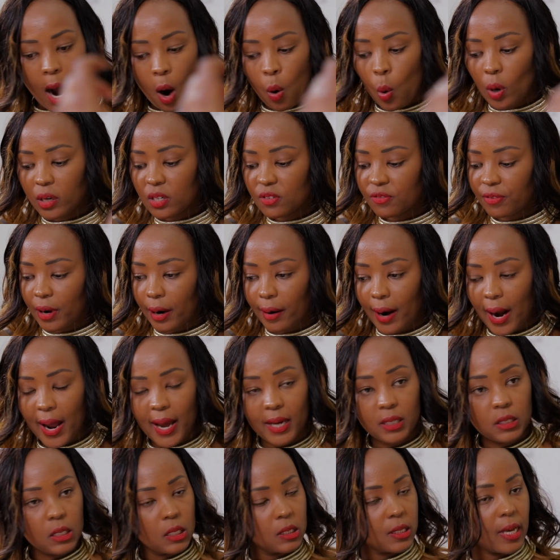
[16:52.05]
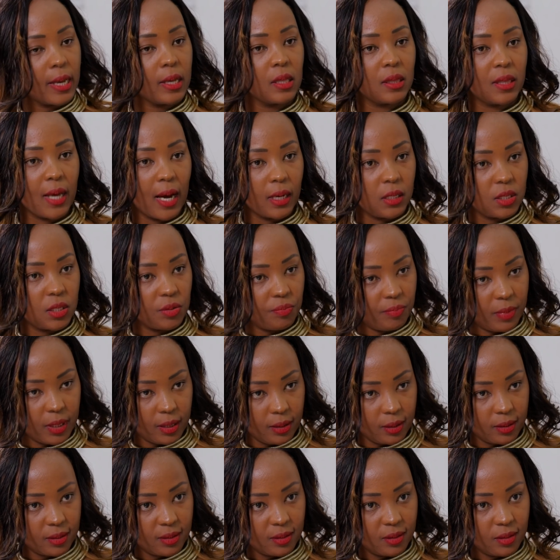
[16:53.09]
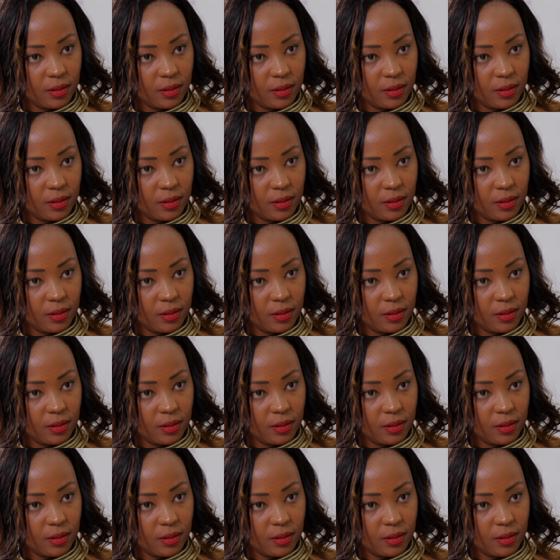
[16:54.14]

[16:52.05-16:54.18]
What varieties are in that meal?